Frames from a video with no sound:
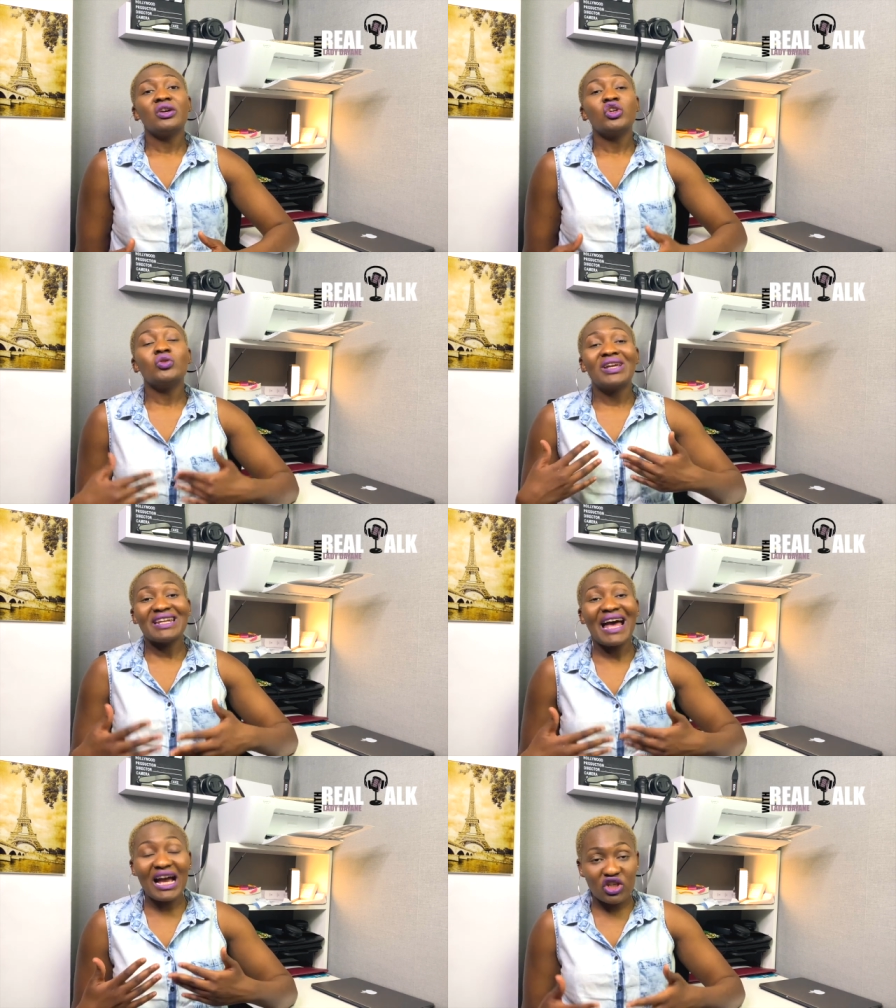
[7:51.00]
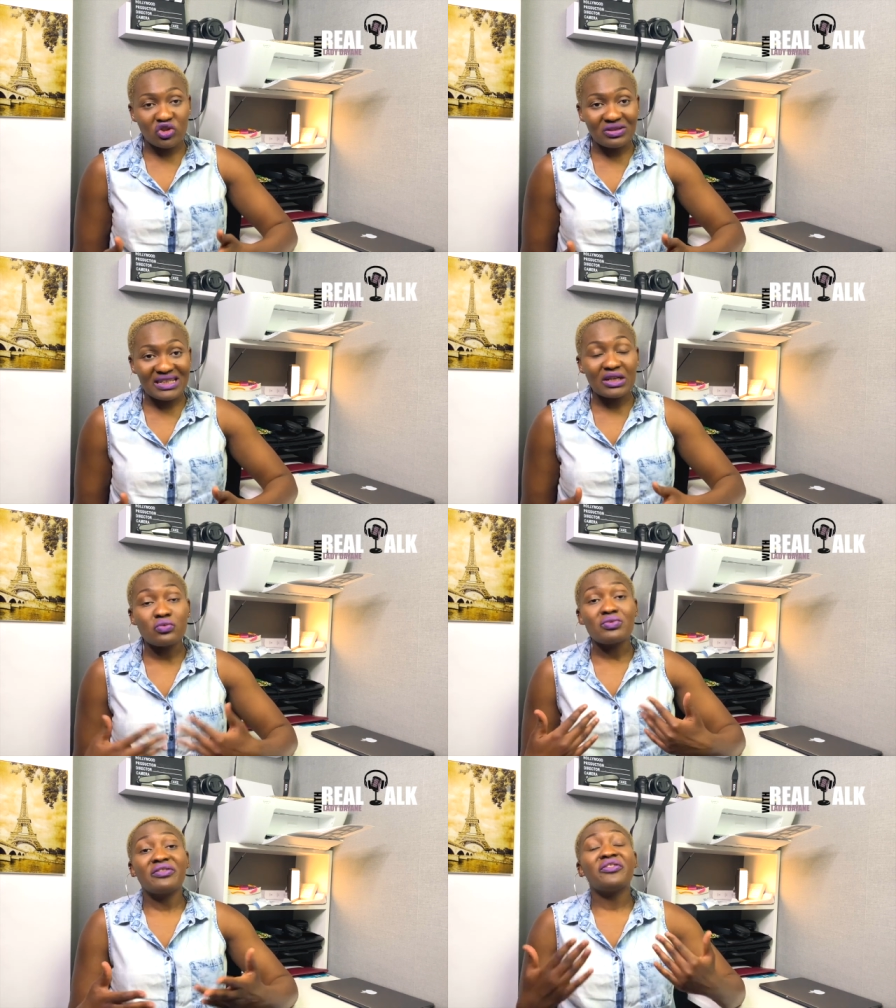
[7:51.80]
you can actually
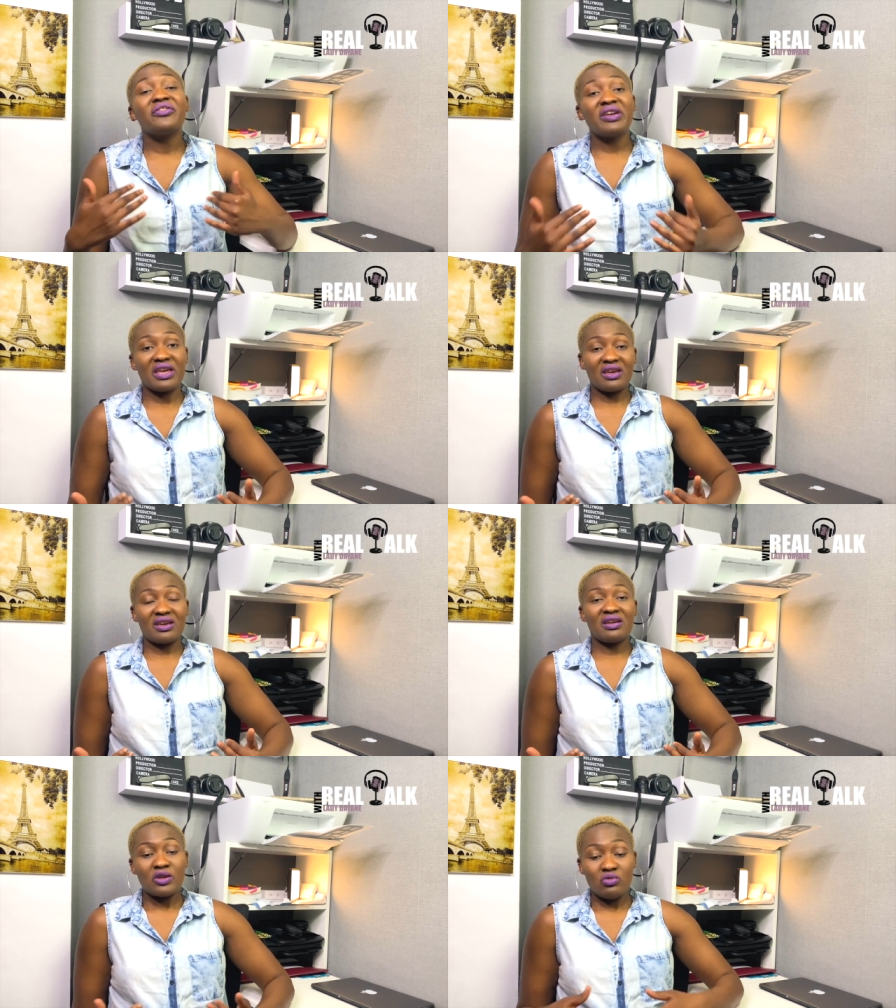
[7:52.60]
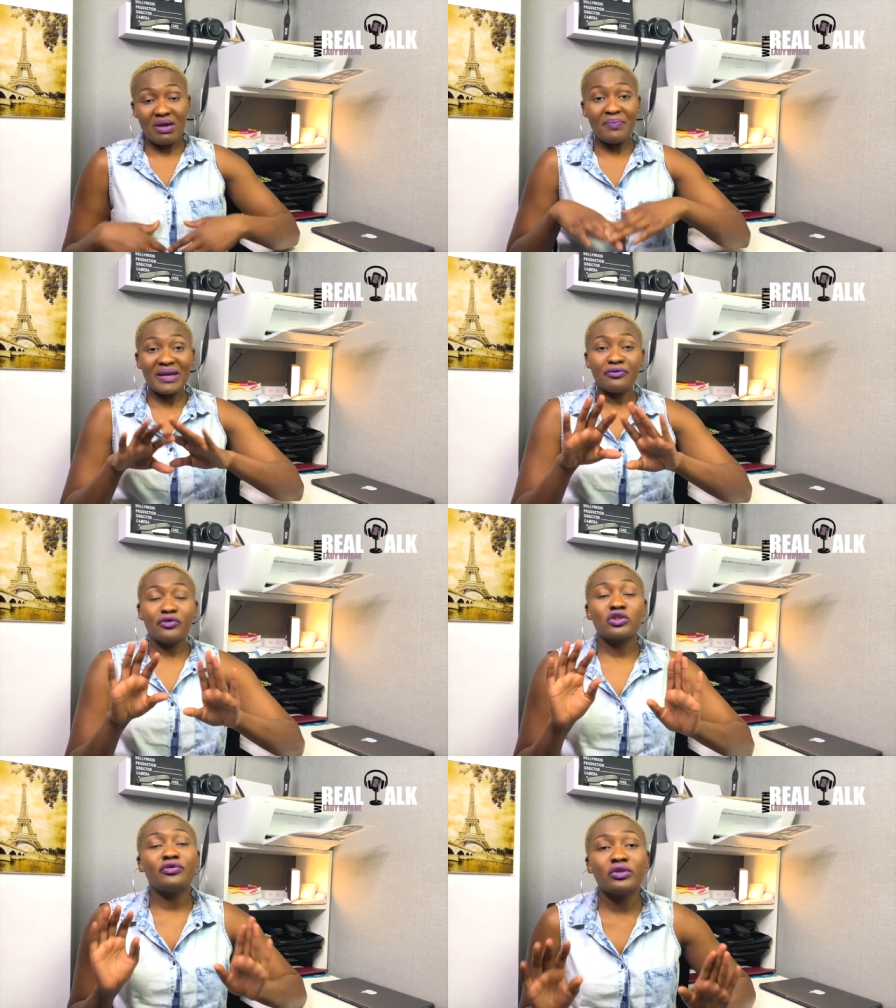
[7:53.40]
rethink. You may be in
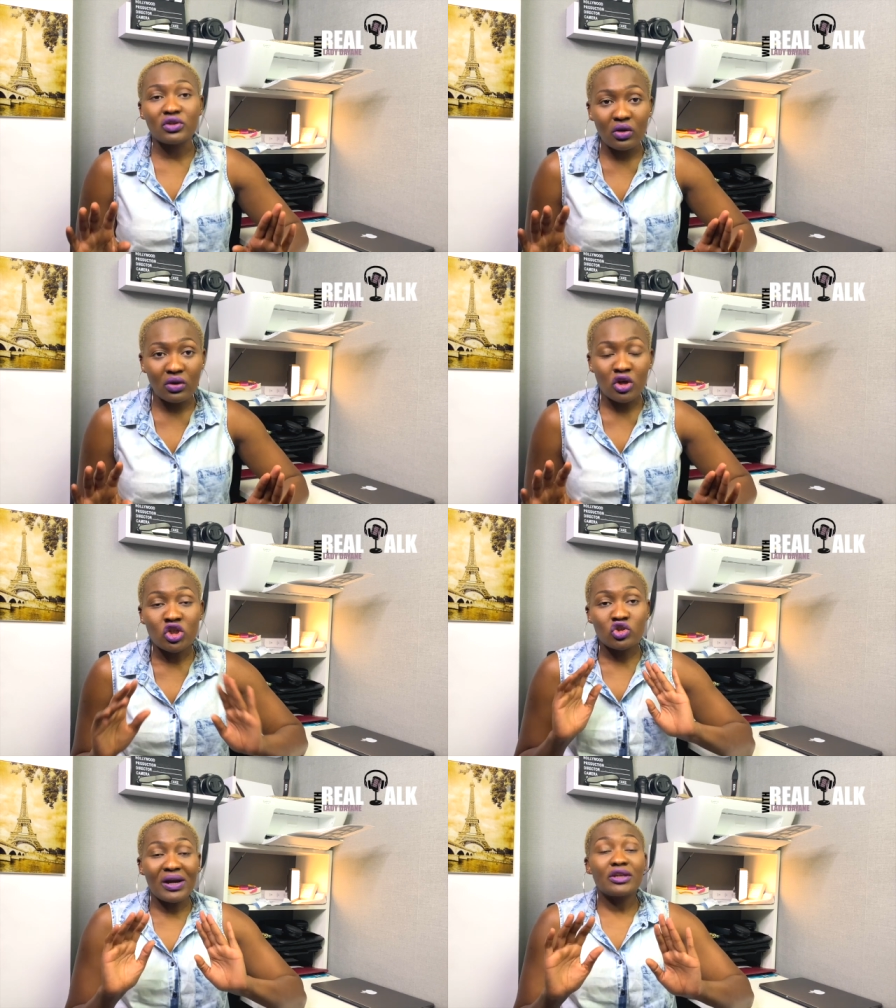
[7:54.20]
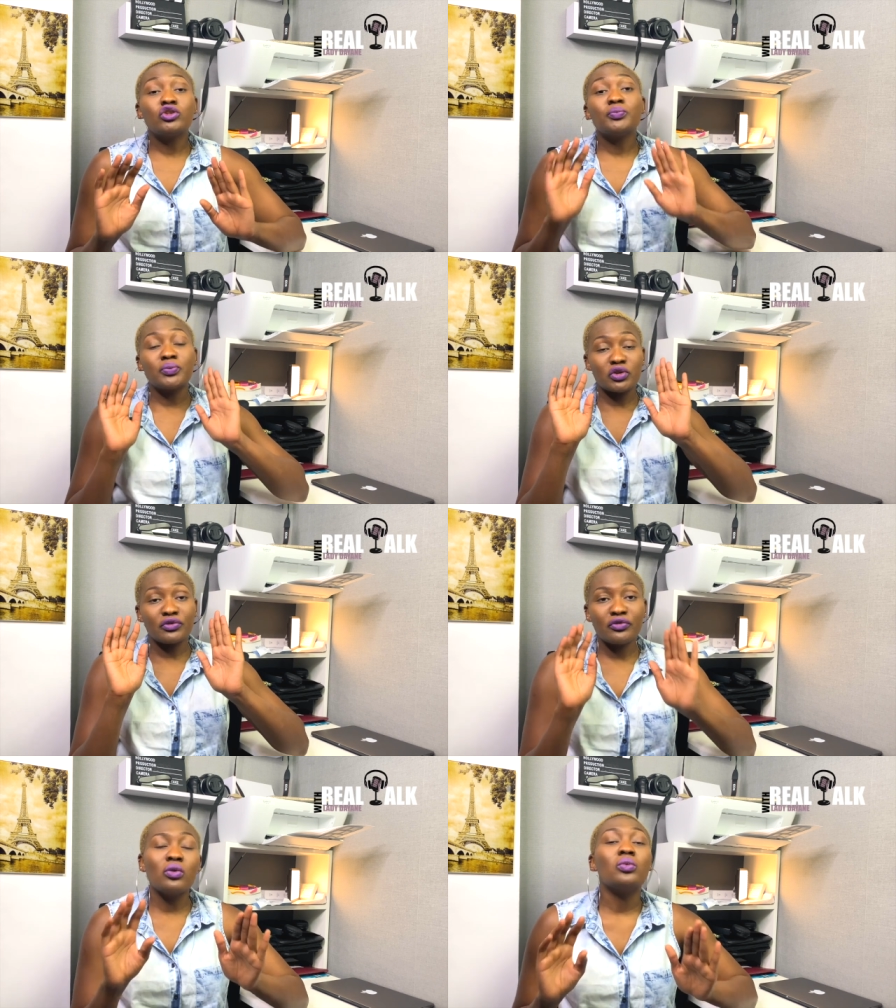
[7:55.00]
front of a door trying to push
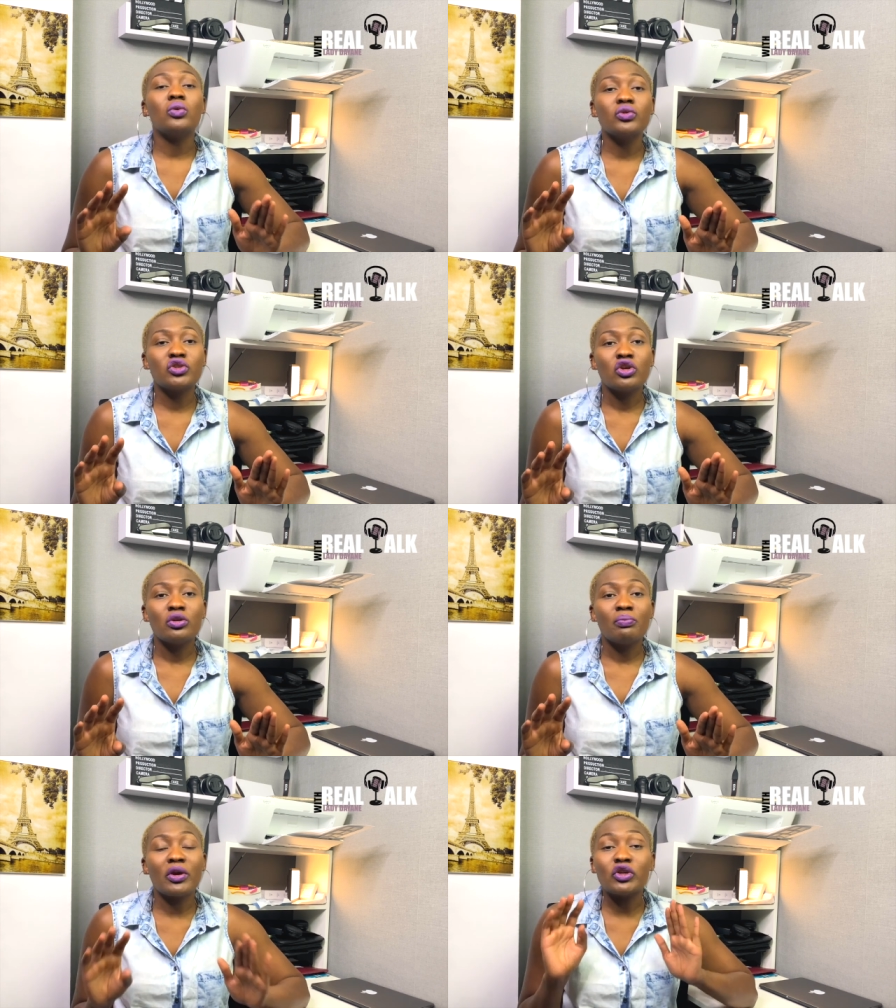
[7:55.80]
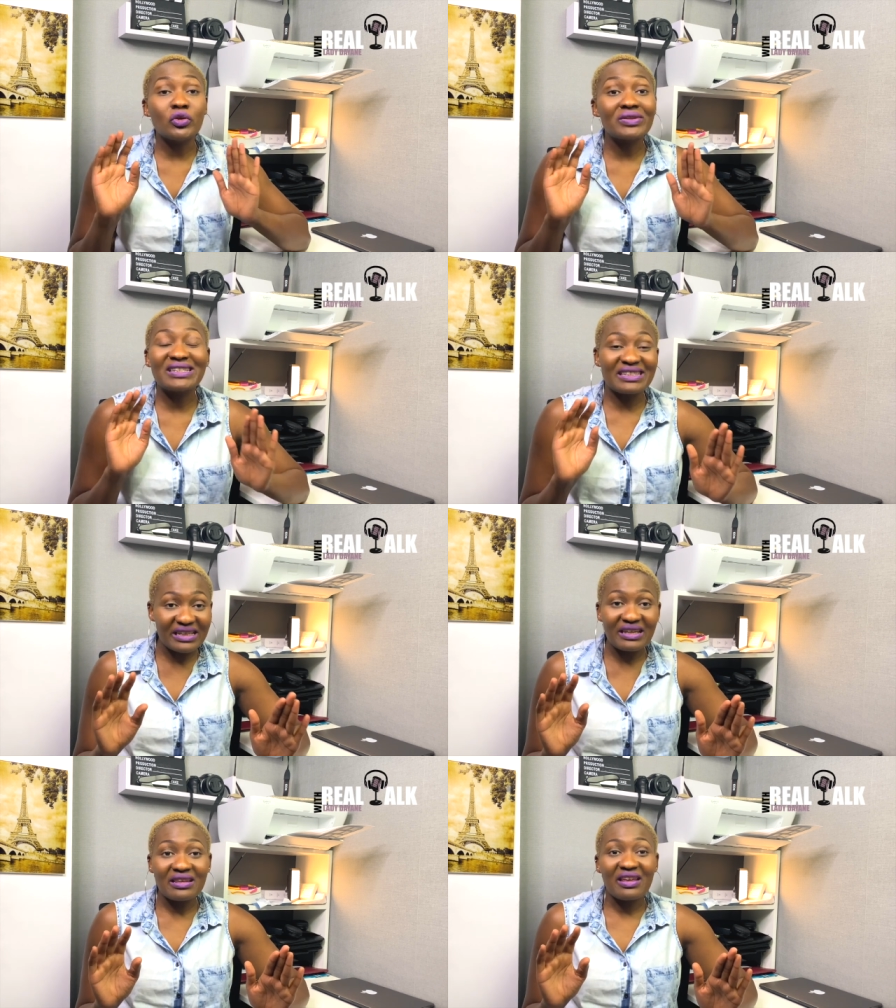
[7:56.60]
forward, but you don't
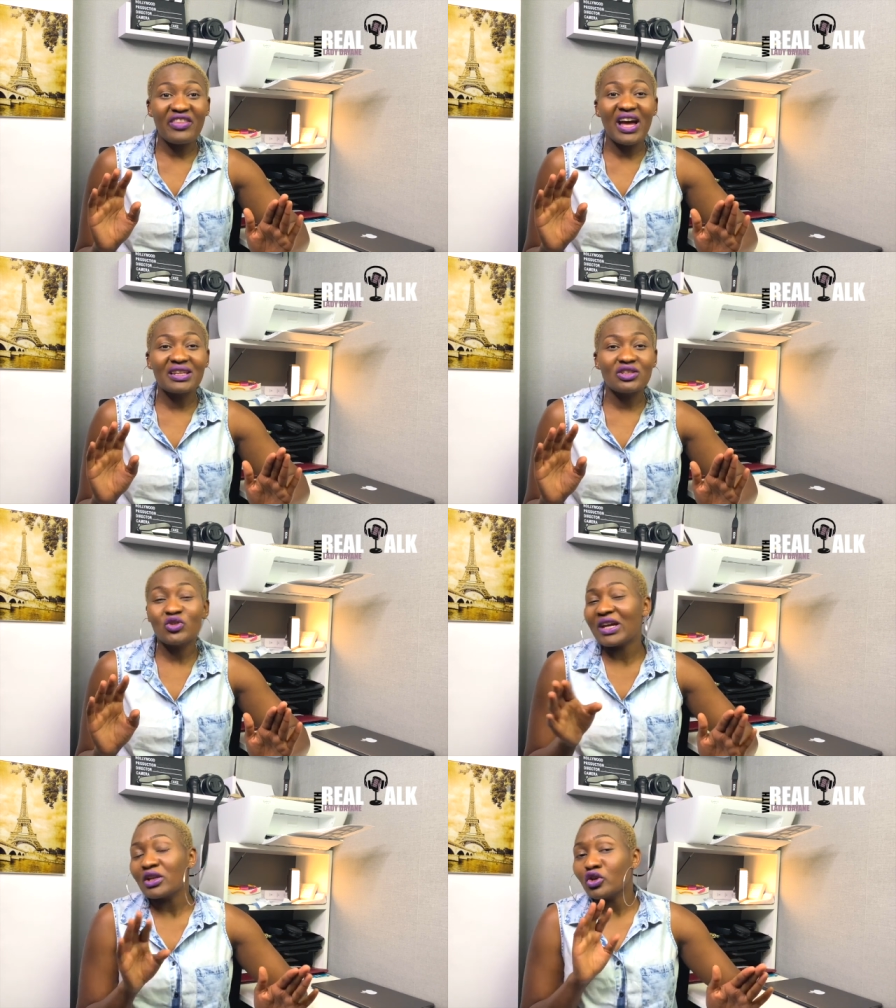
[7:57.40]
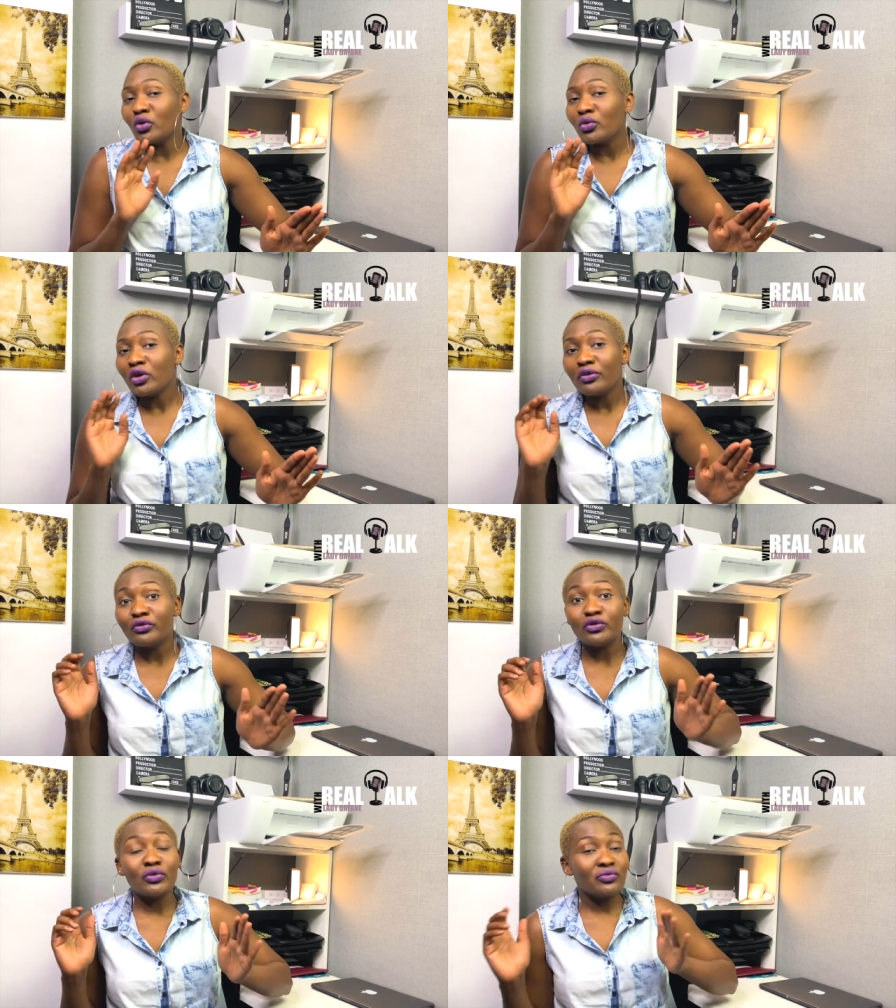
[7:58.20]
see that you can go
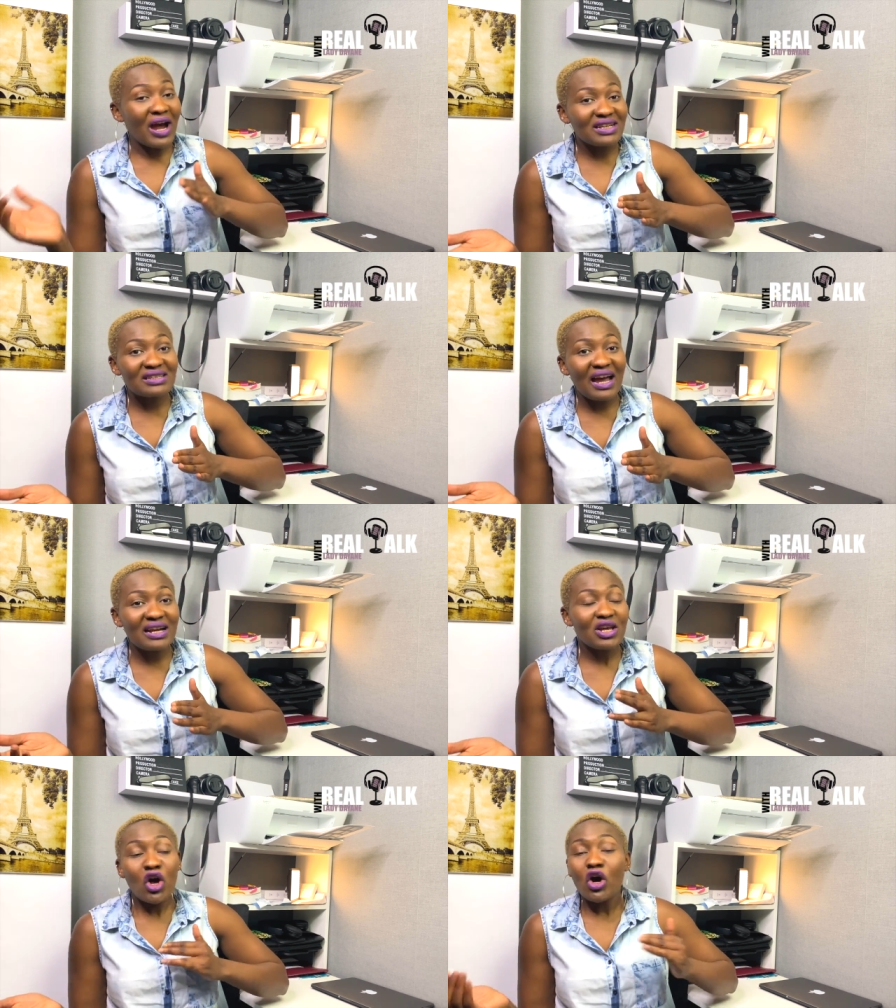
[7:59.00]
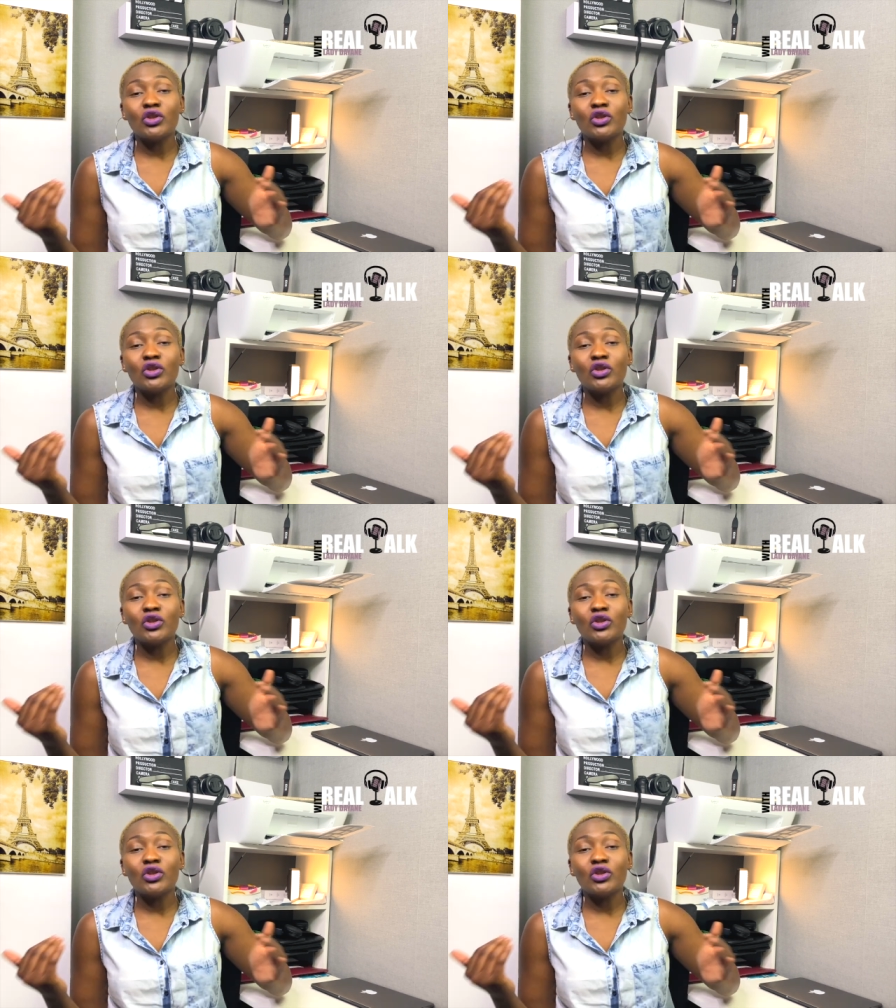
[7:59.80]
through the right side or